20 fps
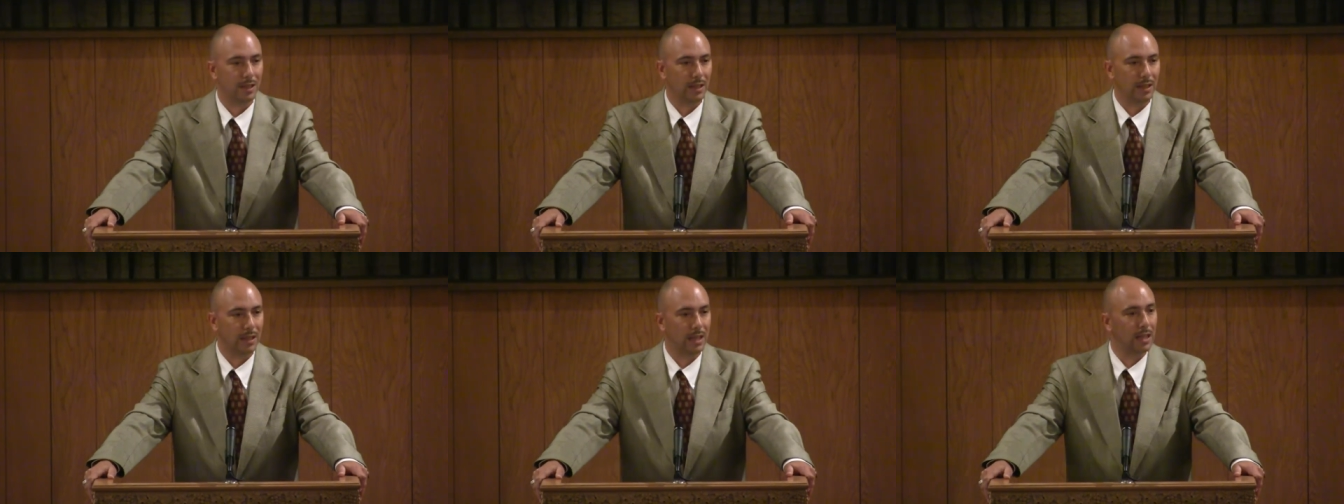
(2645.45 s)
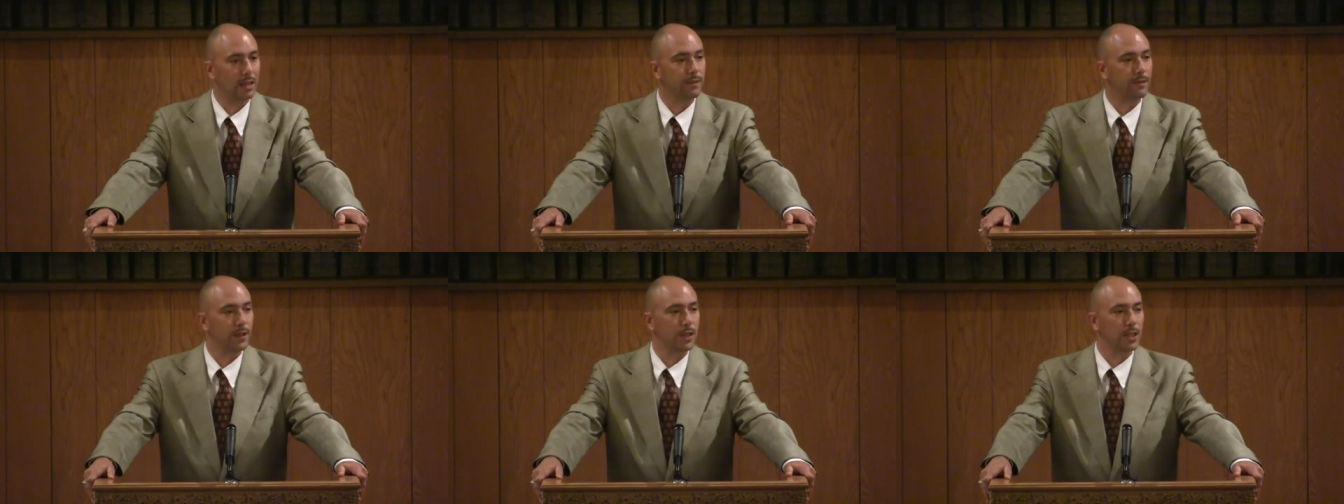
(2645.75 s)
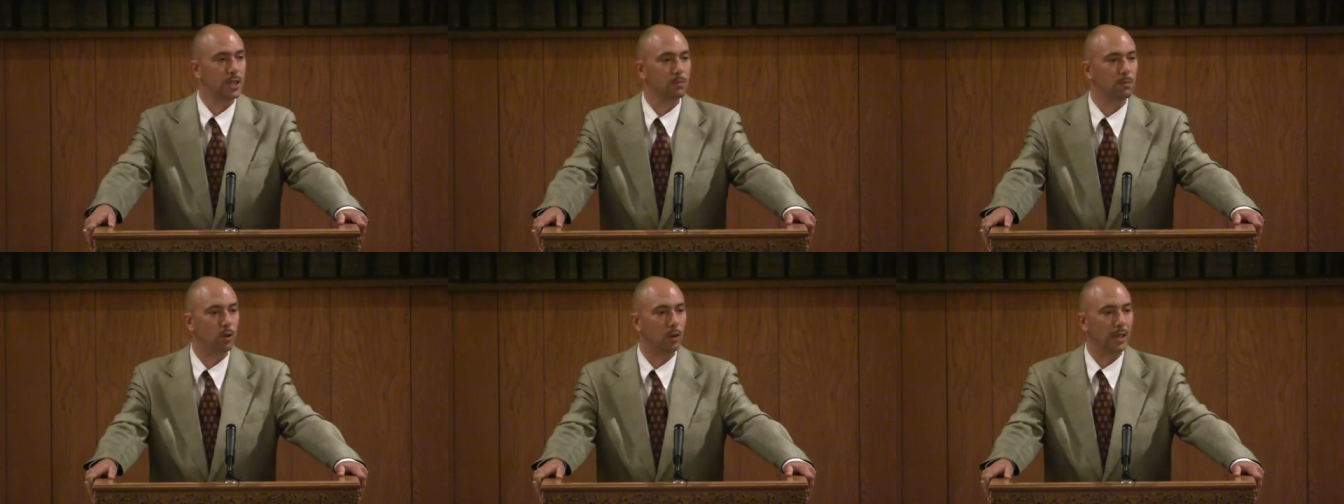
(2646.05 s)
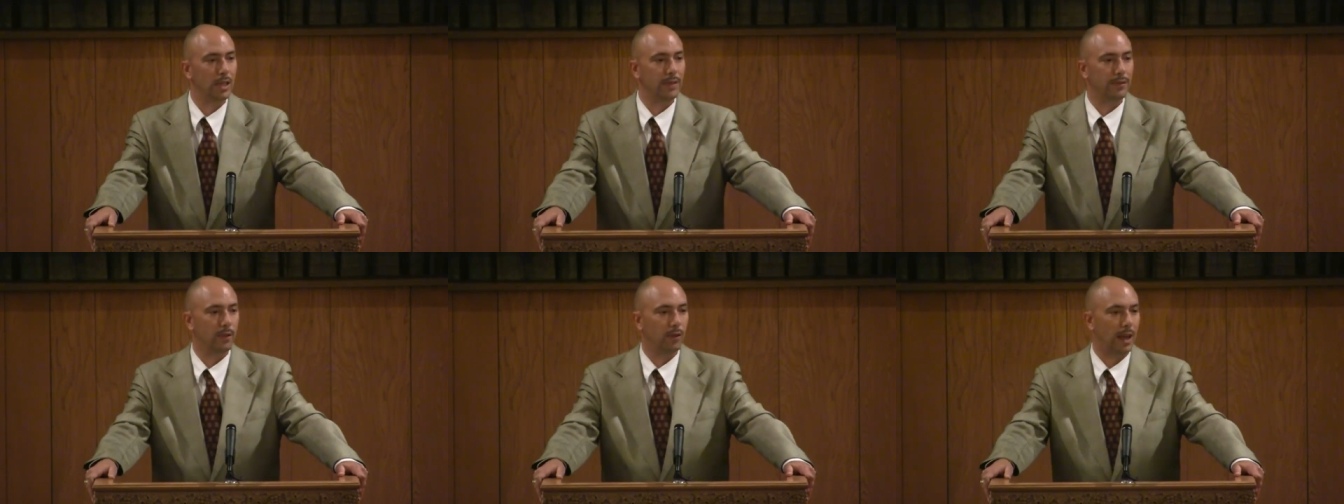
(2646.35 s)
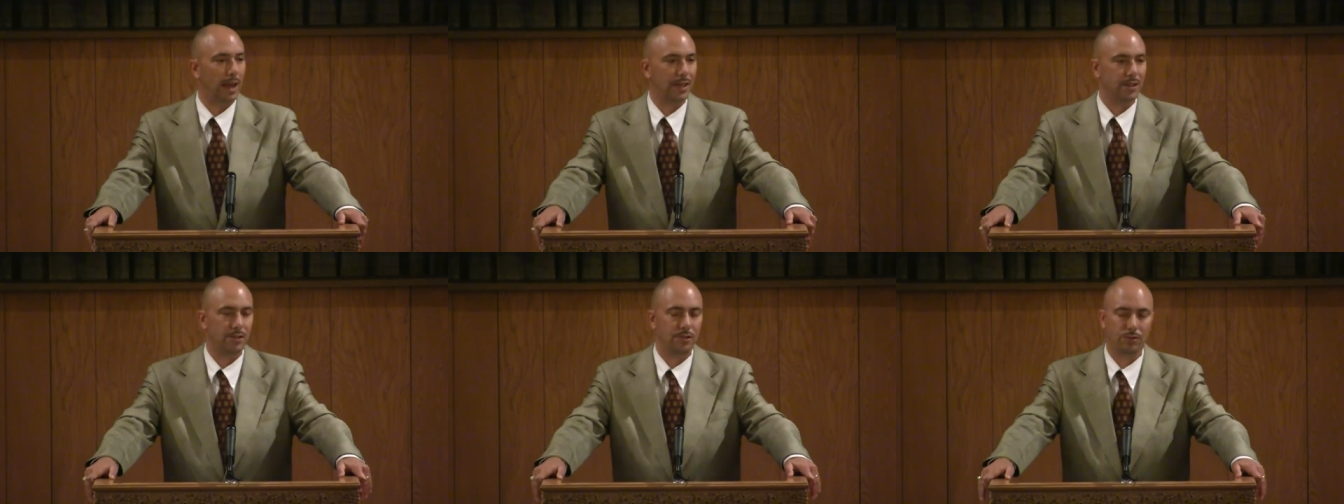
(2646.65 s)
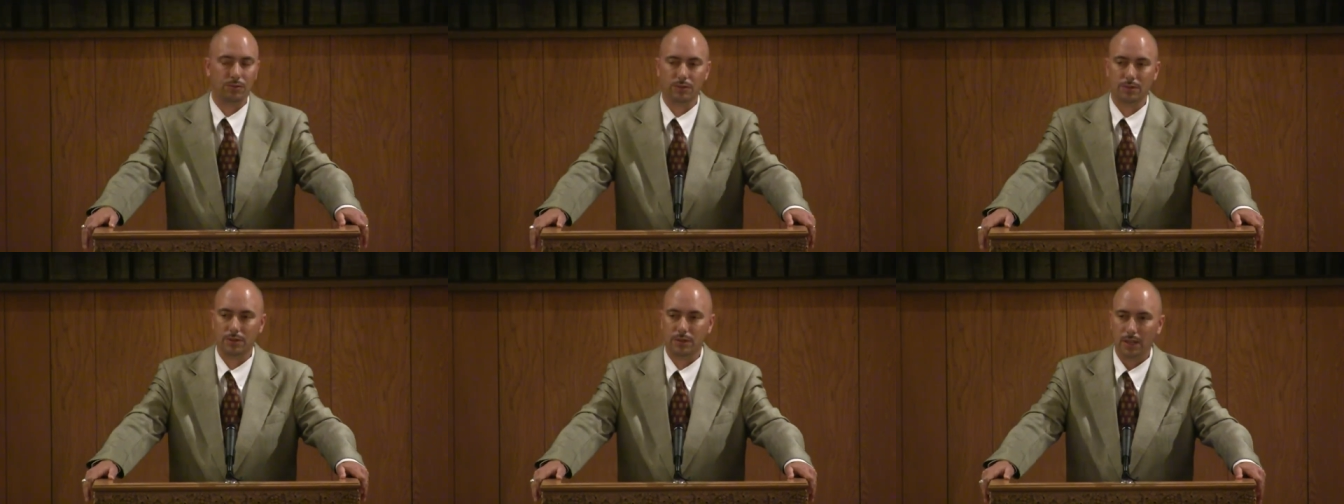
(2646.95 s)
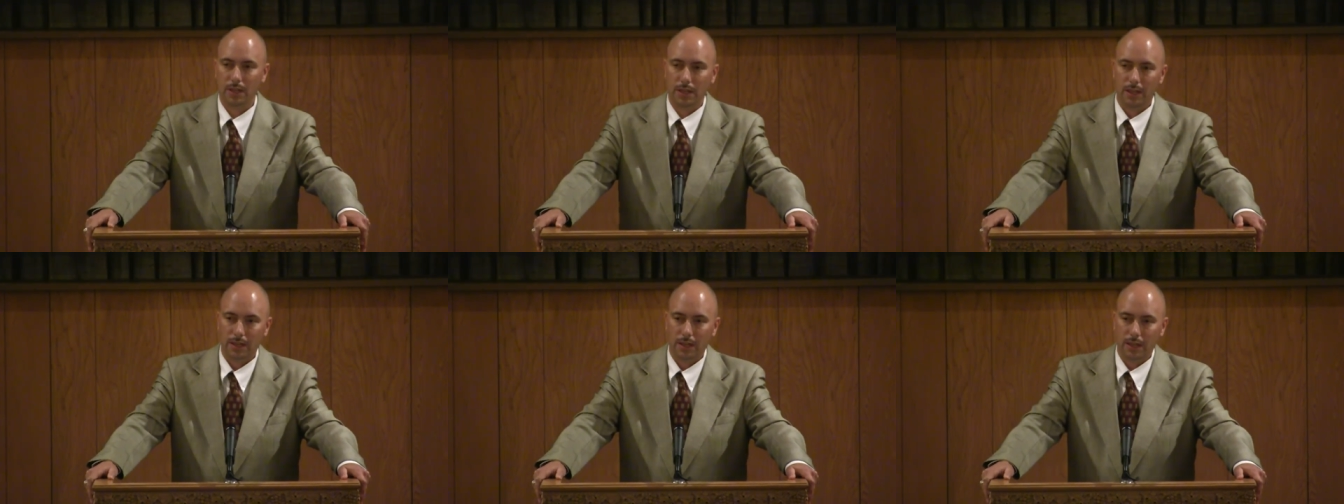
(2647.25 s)
invisible evil angels
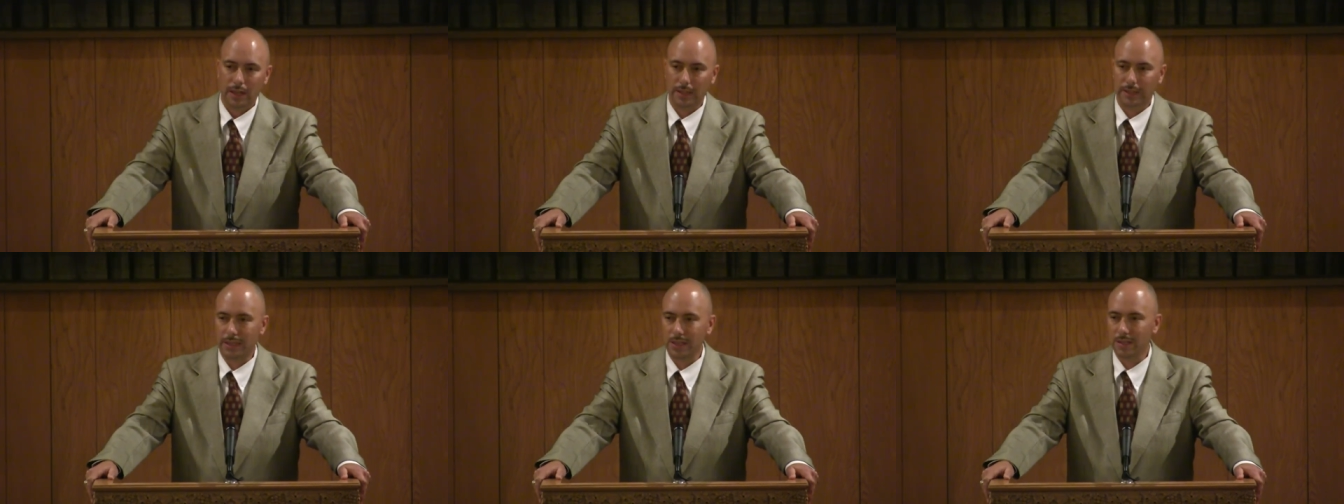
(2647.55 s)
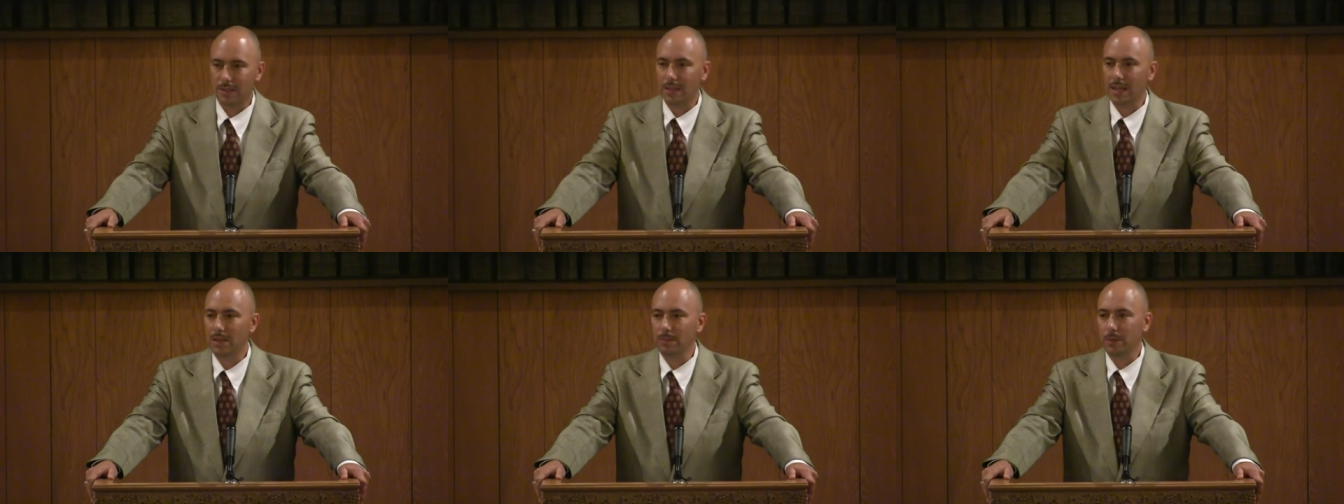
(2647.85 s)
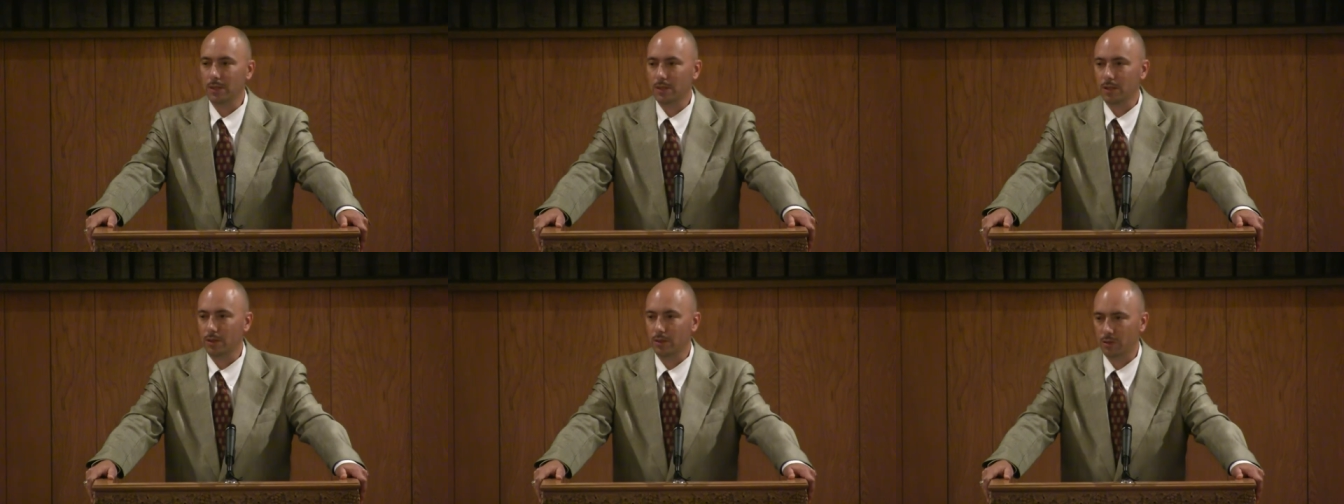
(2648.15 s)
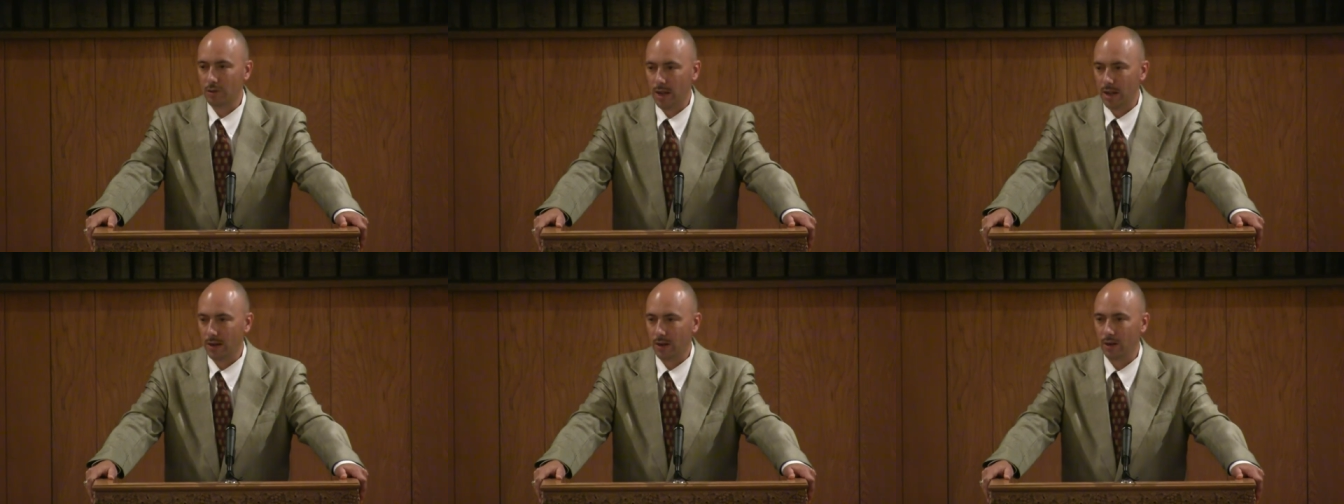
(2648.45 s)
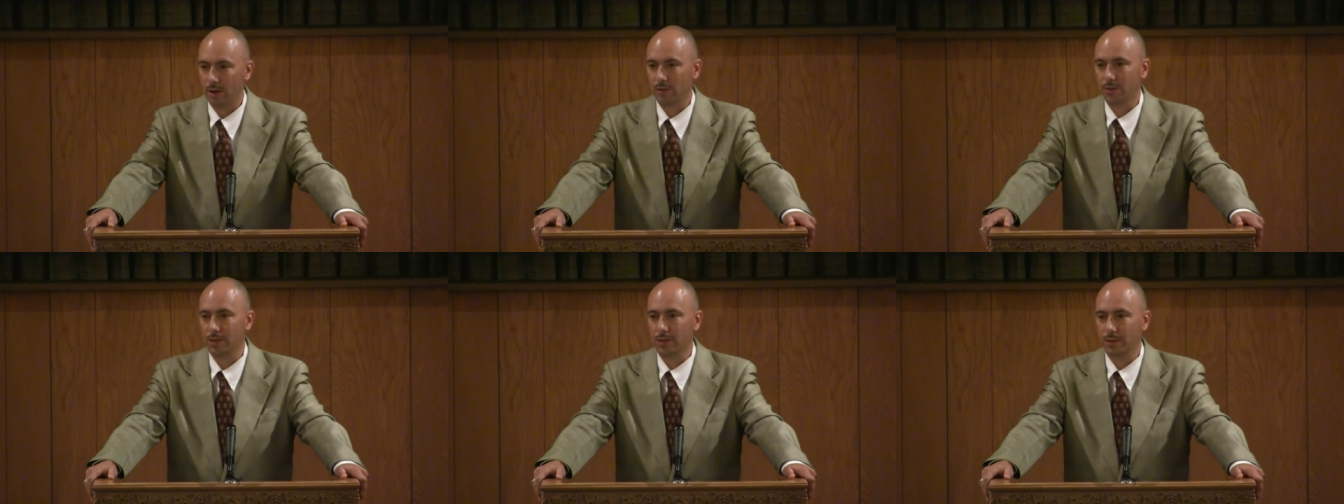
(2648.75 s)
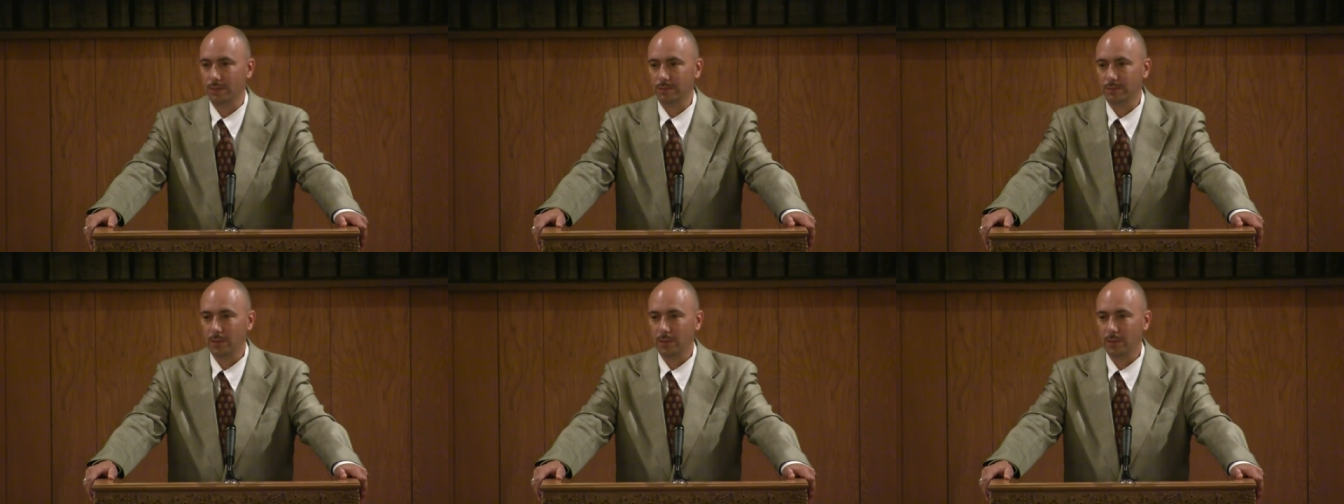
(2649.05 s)
and these demons that are trying to hurt you.